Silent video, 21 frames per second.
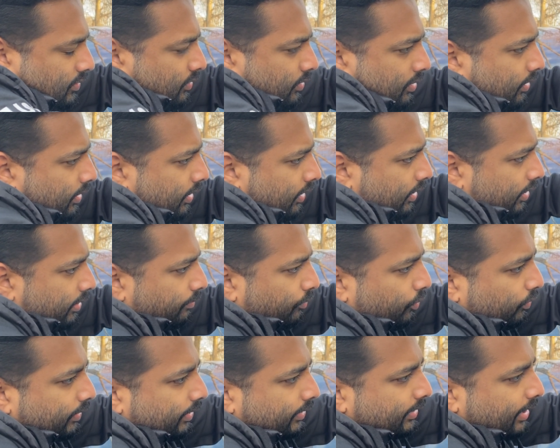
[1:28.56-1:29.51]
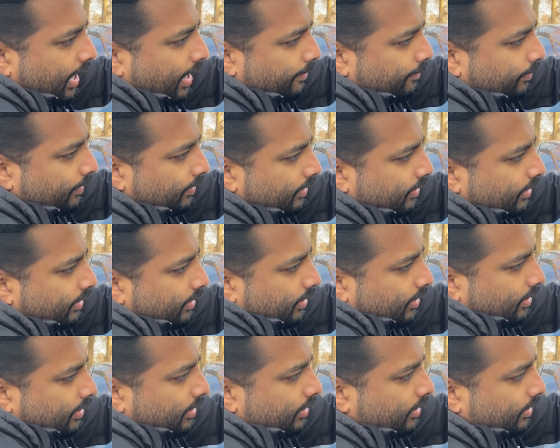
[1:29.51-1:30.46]
You can move the tab
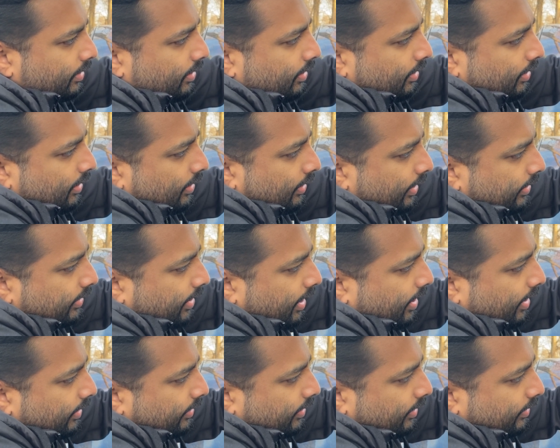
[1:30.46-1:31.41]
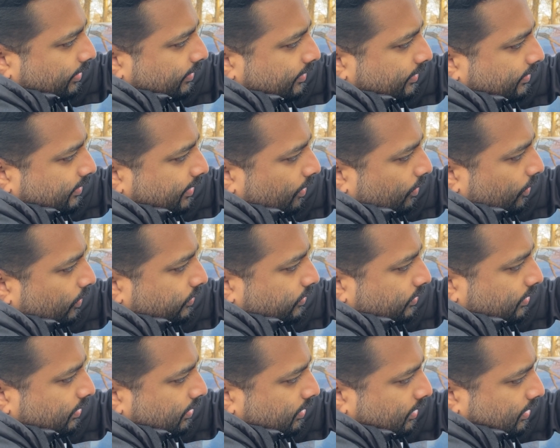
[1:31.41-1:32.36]
like that, and then this is the hose.
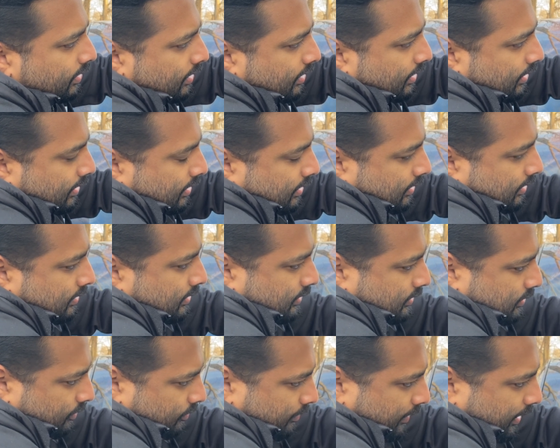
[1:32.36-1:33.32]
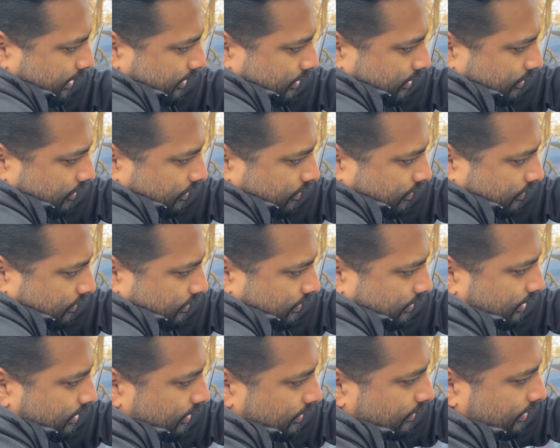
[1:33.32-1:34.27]
So make sure
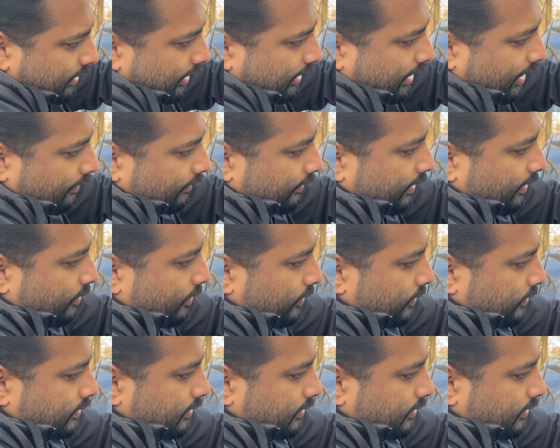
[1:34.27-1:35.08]
you take out the hose.